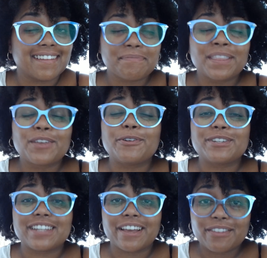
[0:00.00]
You should
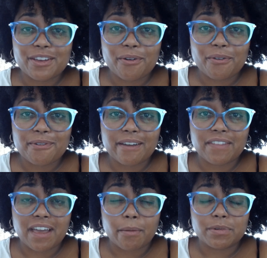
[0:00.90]
definitely go if you have the
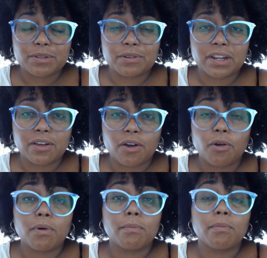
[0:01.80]
opportunity to go,
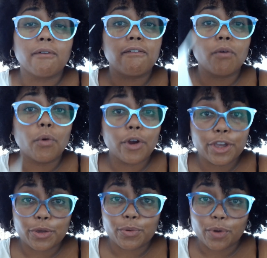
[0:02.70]
but before
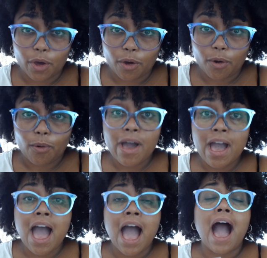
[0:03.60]
you go,
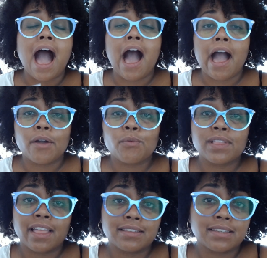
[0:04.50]
I would
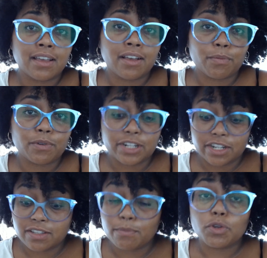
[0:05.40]
like to help you share
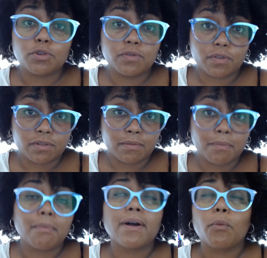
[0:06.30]
some useful,
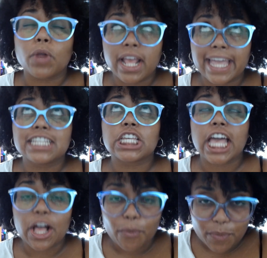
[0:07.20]
I would like to
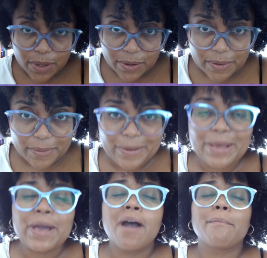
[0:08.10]
help you
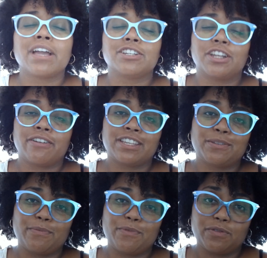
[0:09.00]
by sharing
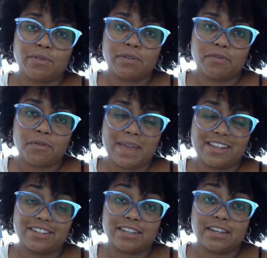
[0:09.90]
some useful
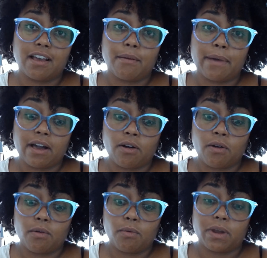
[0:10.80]
information about
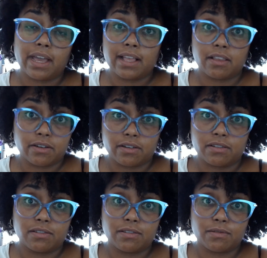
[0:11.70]
what I
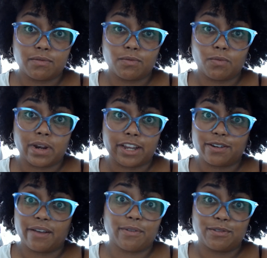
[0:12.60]
learned when I
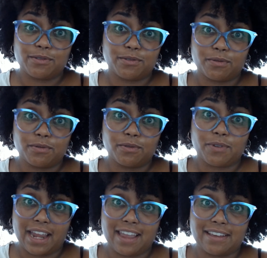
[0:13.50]
traveled to Grenada.